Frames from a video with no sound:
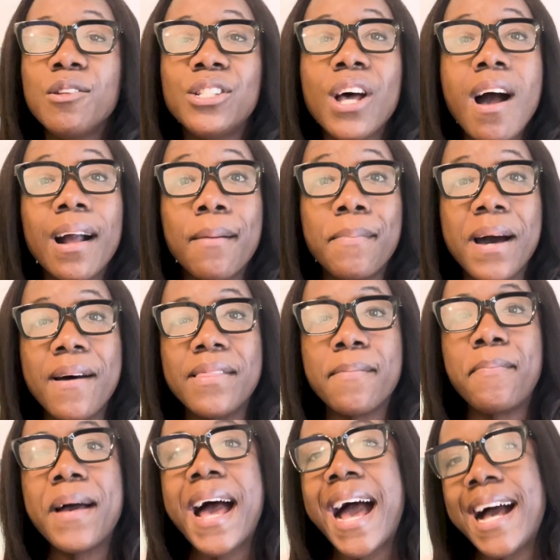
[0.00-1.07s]
talk about
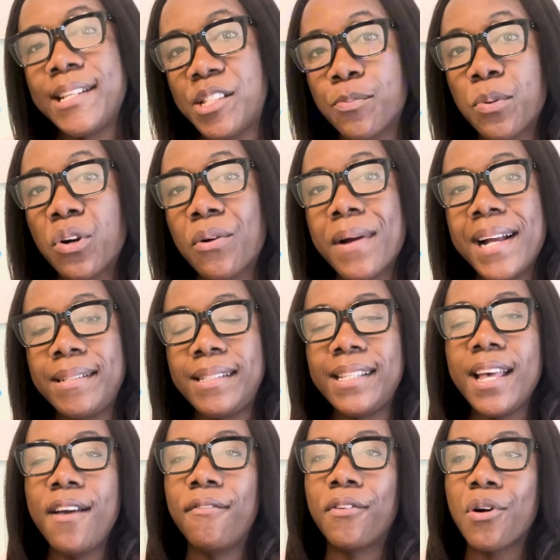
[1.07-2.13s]
the past
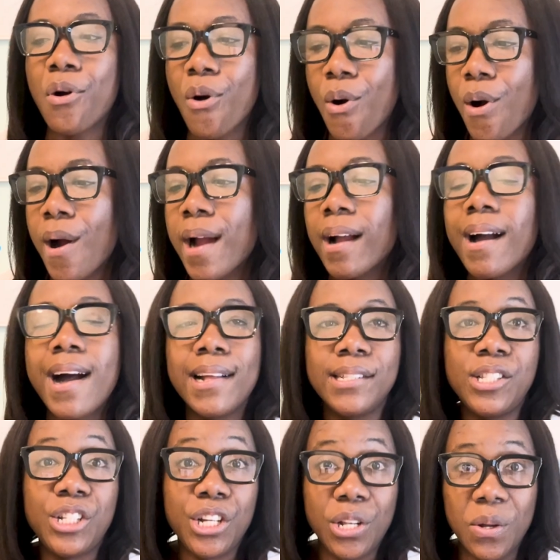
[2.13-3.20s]
progressive or
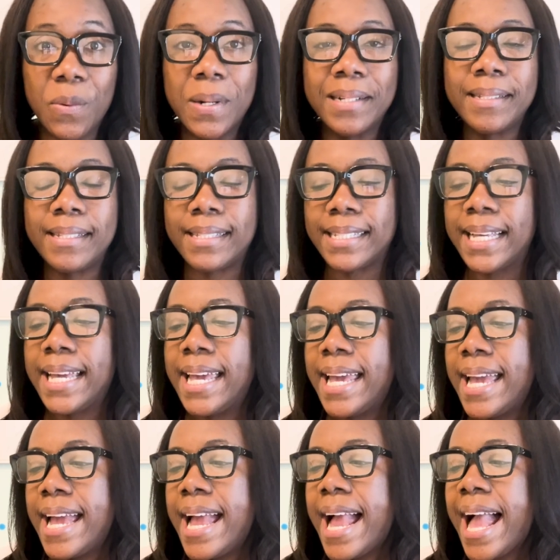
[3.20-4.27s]
continuous.
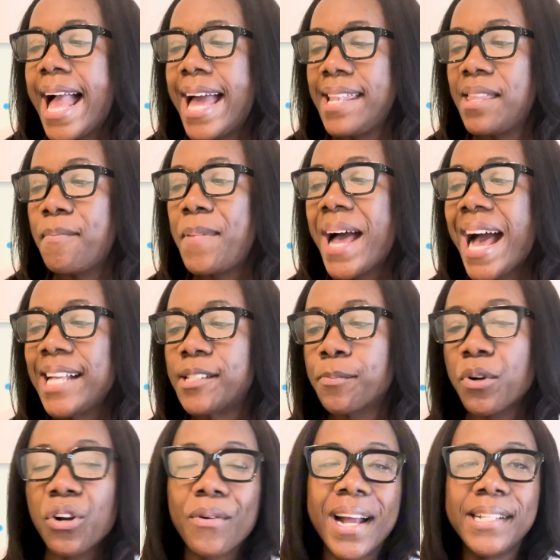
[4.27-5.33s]
And the past
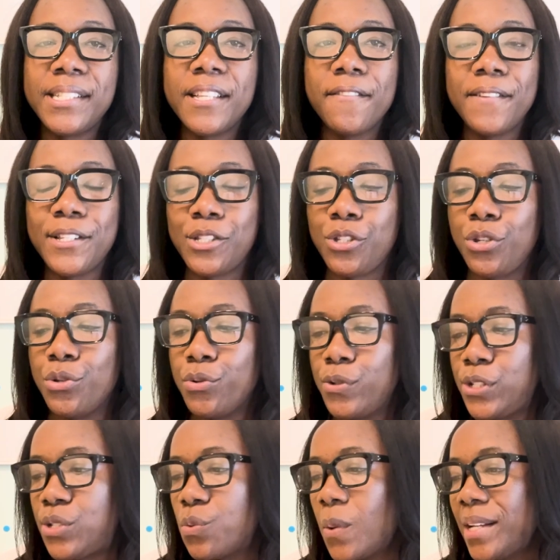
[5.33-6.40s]
progressive is
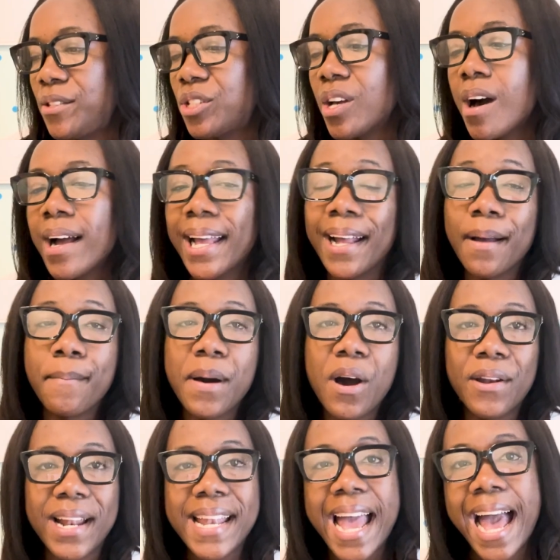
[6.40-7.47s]
used when talking
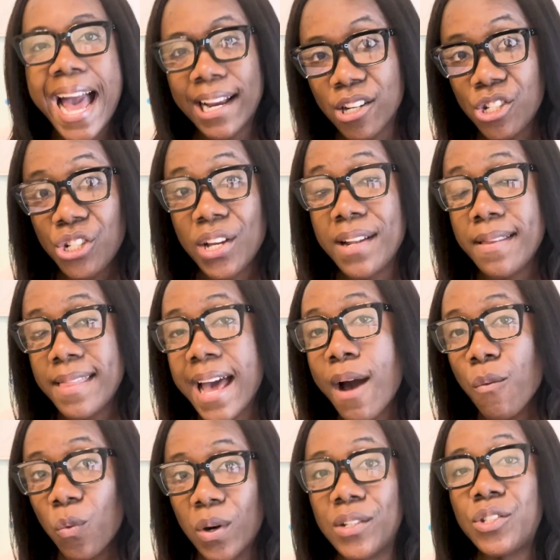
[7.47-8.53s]
about an action
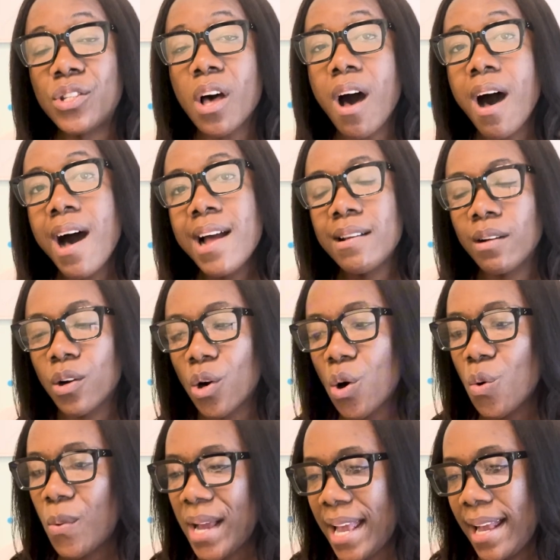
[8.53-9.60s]
that was
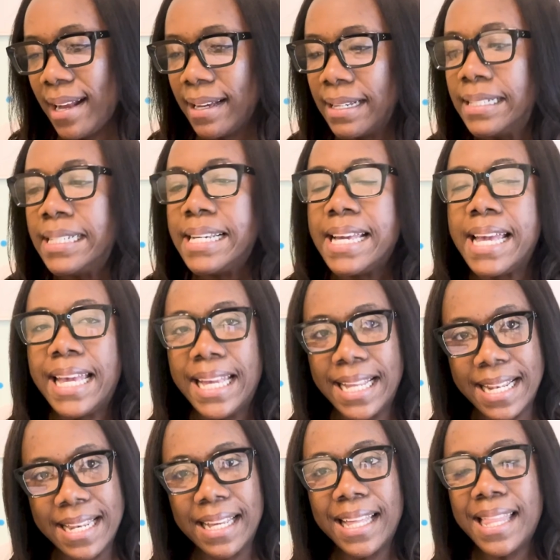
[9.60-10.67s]
ongoing
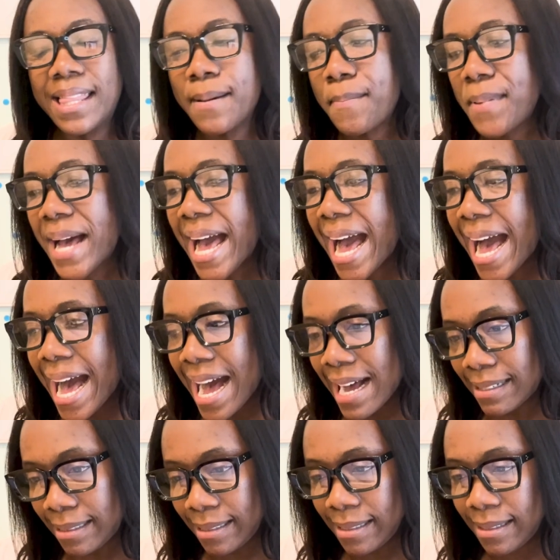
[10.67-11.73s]
in the
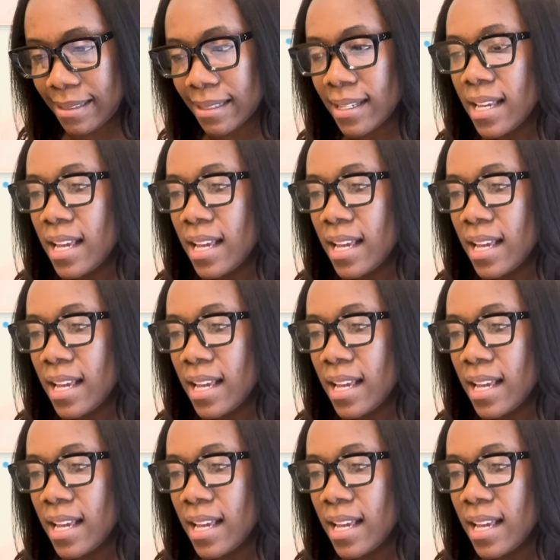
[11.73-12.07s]
past.